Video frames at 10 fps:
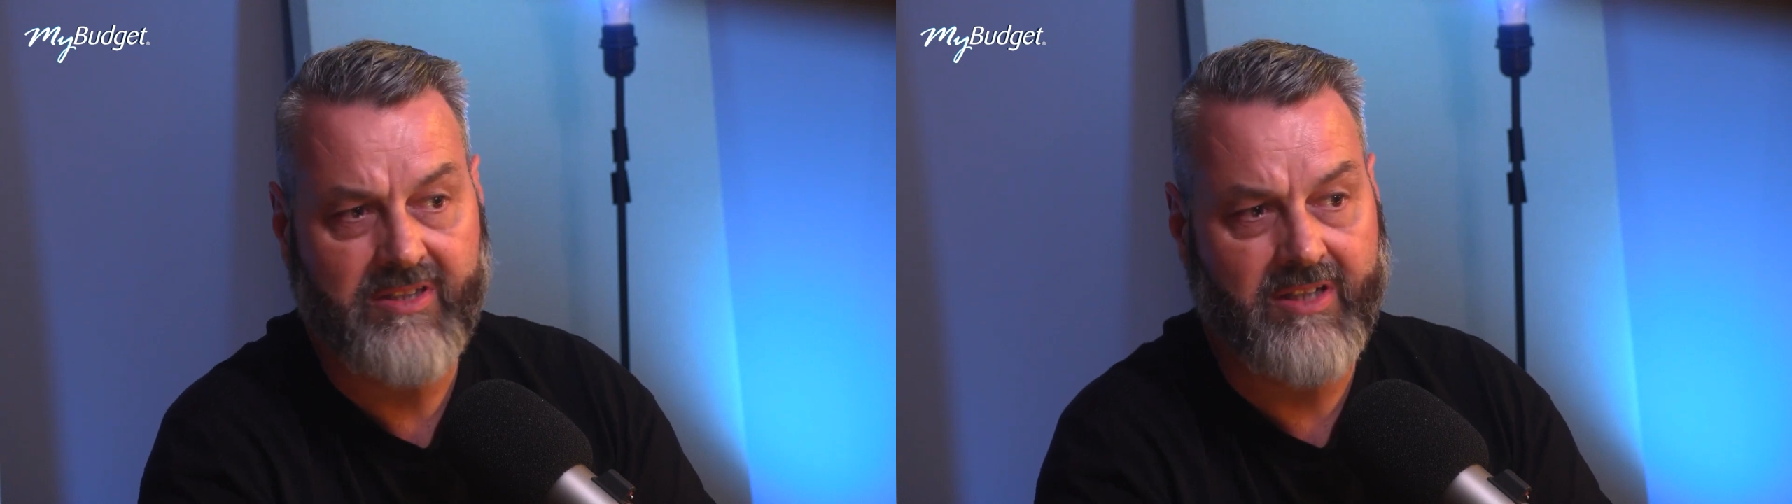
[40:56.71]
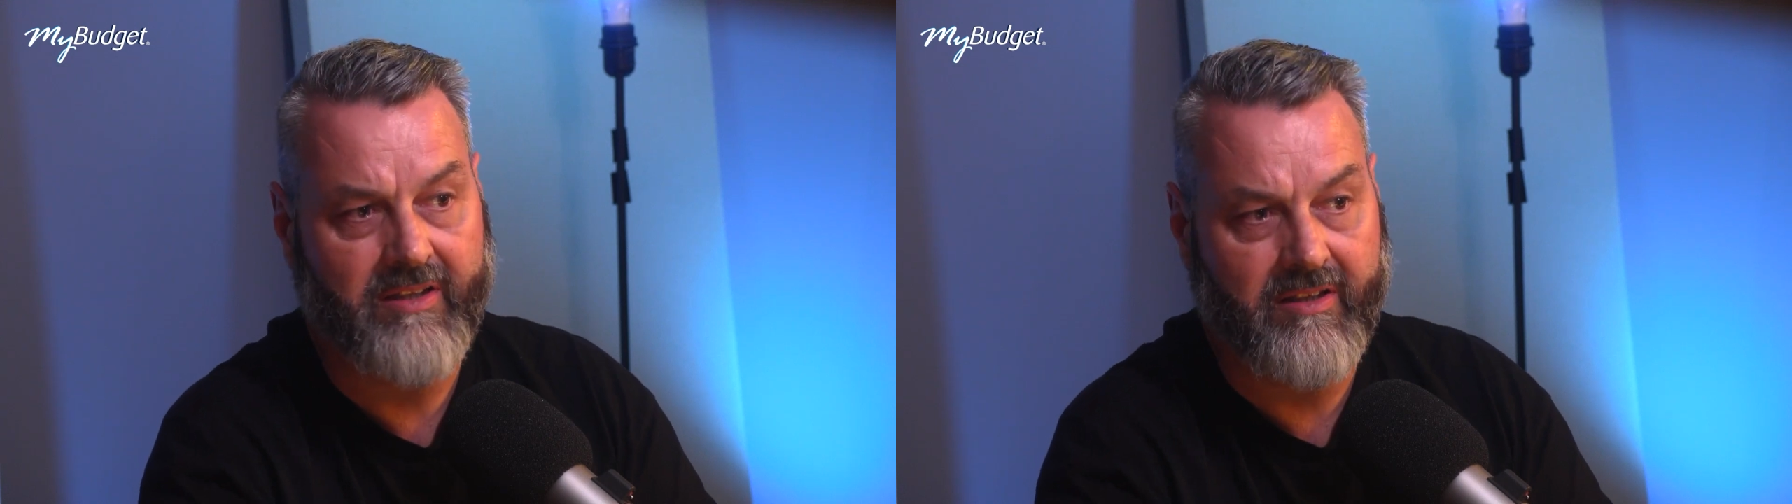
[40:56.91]

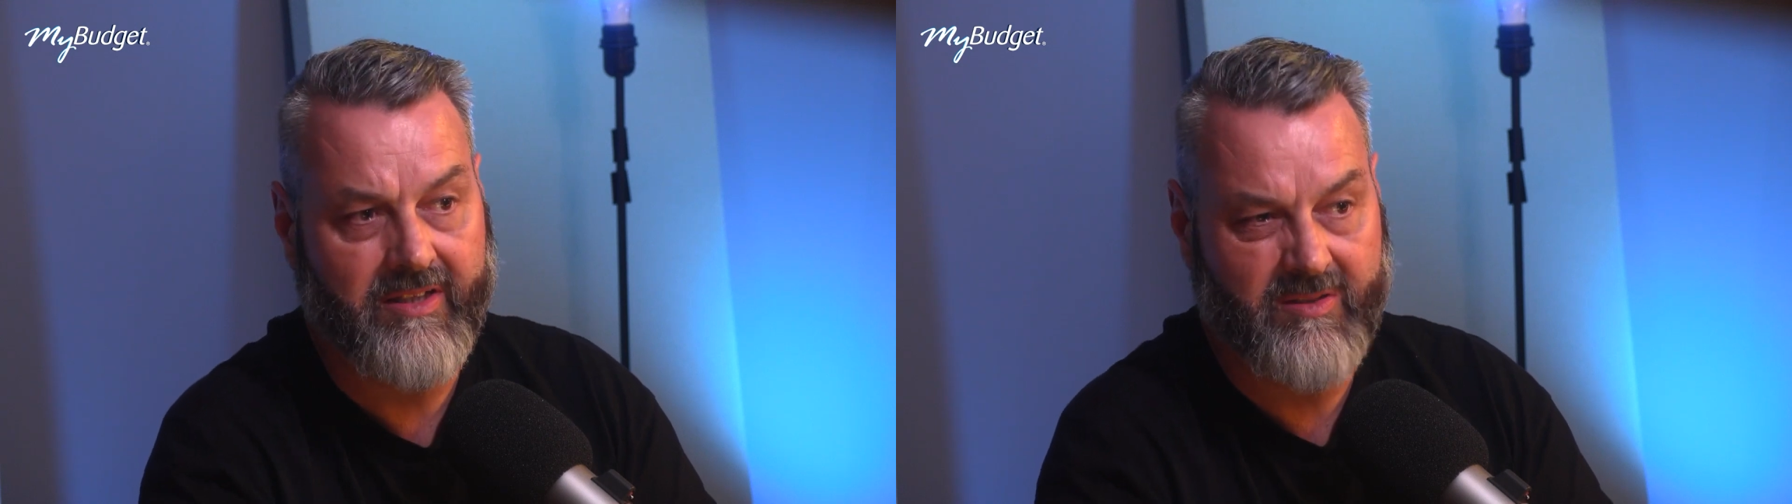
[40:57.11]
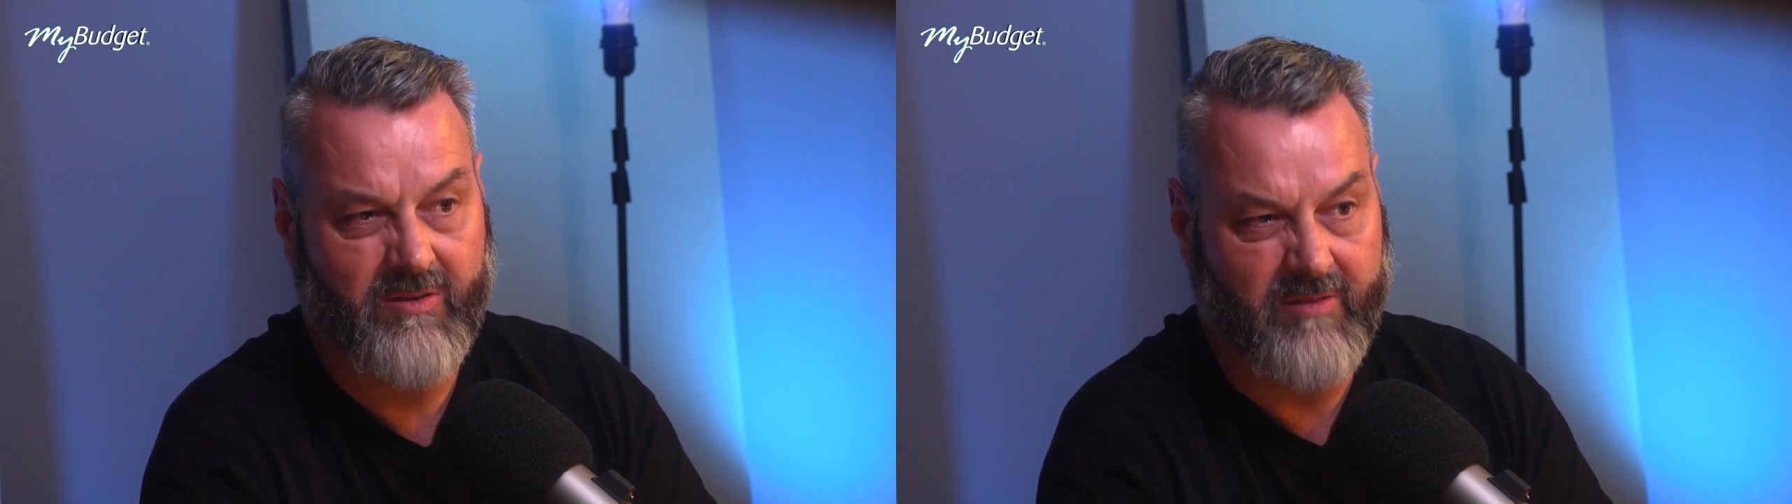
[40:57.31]
together.
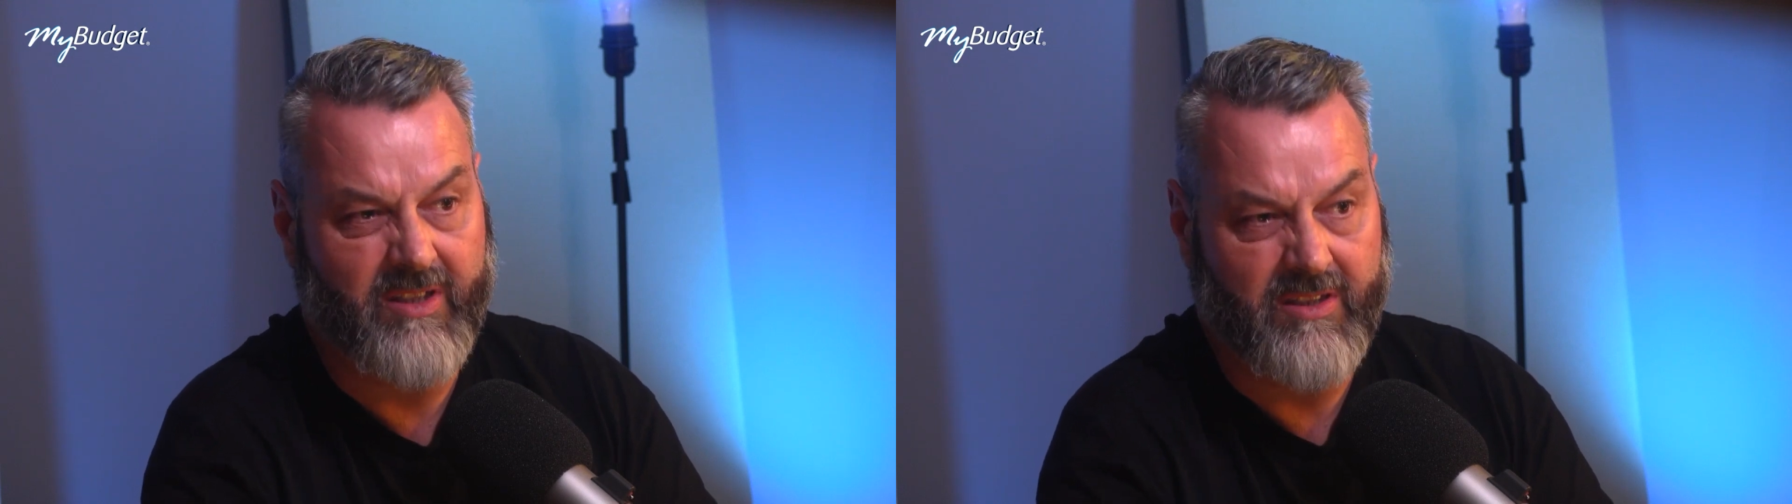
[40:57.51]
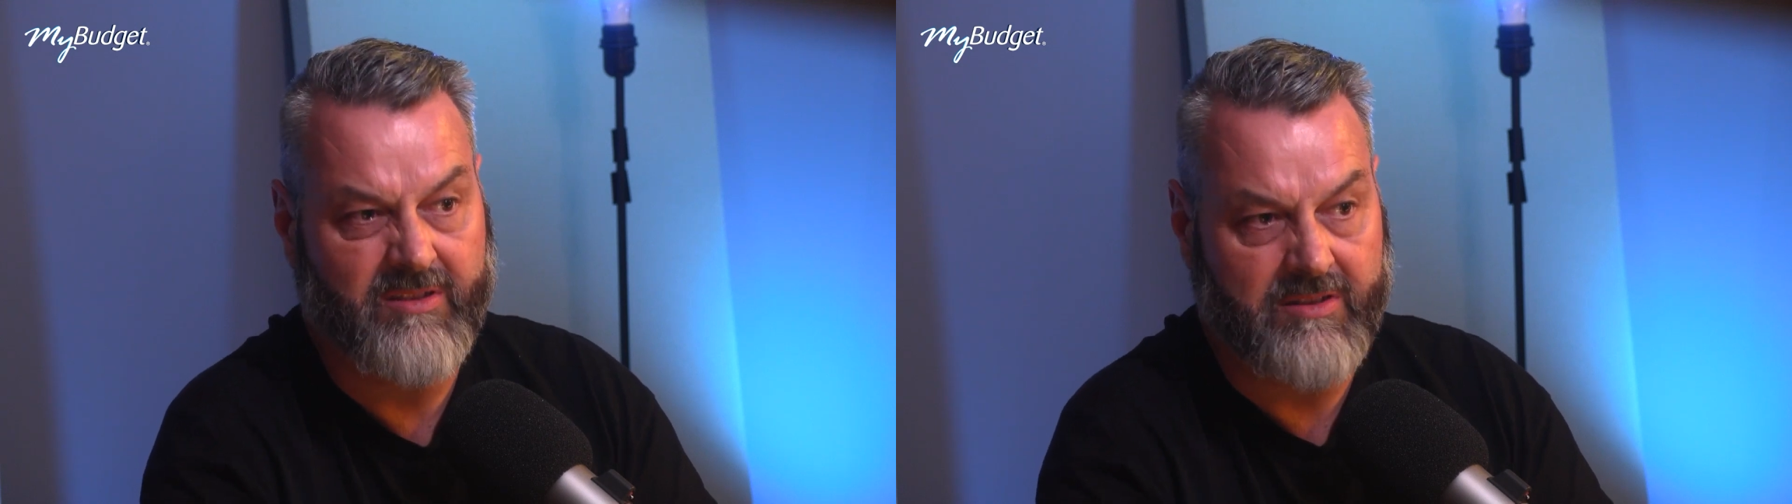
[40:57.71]
That's what we
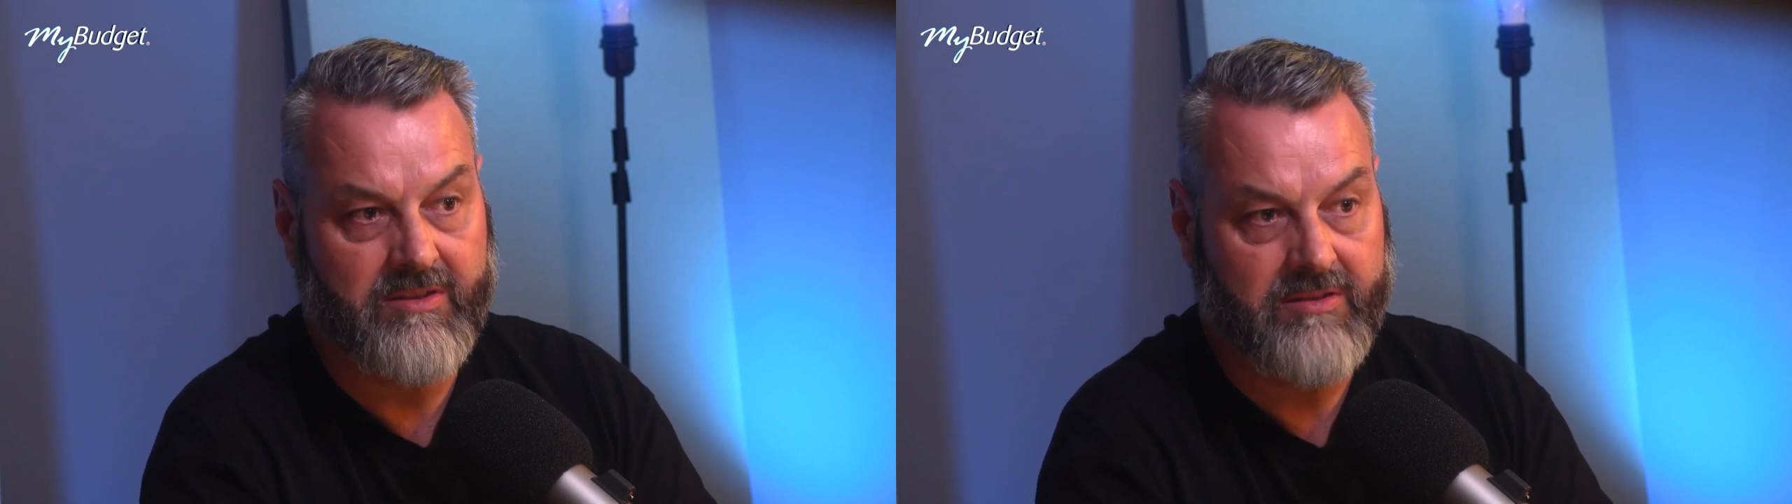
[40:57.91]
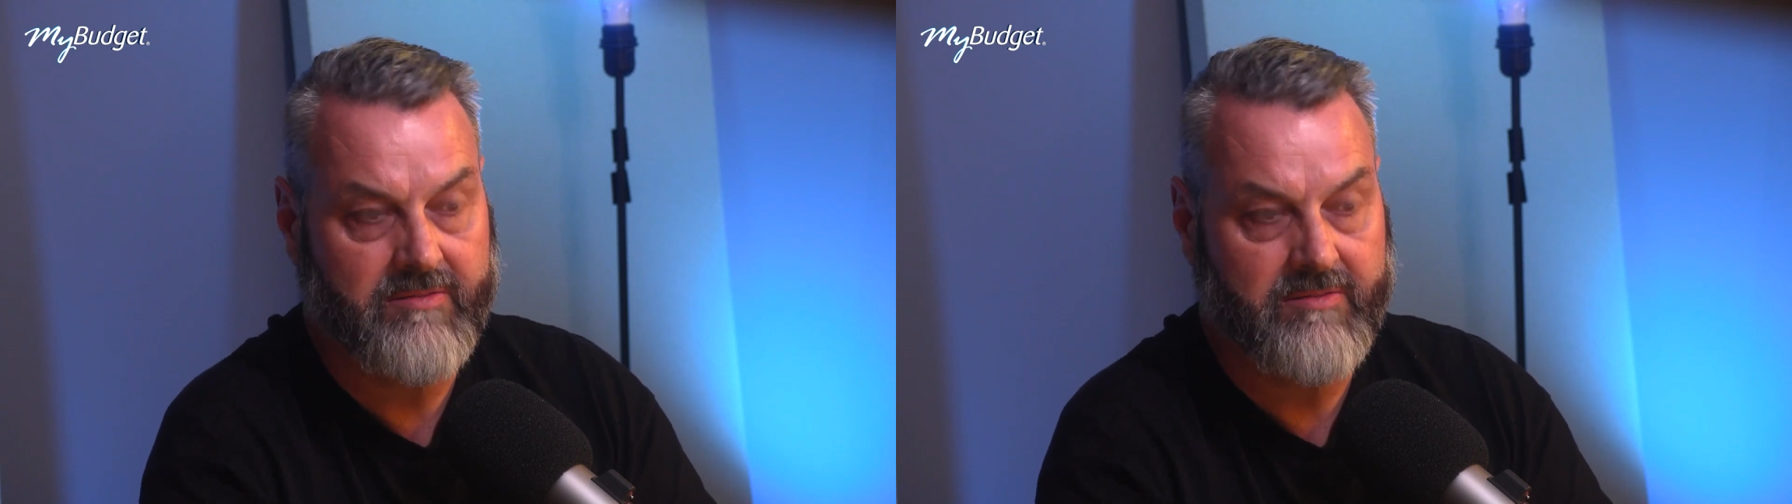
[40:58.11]
need to do.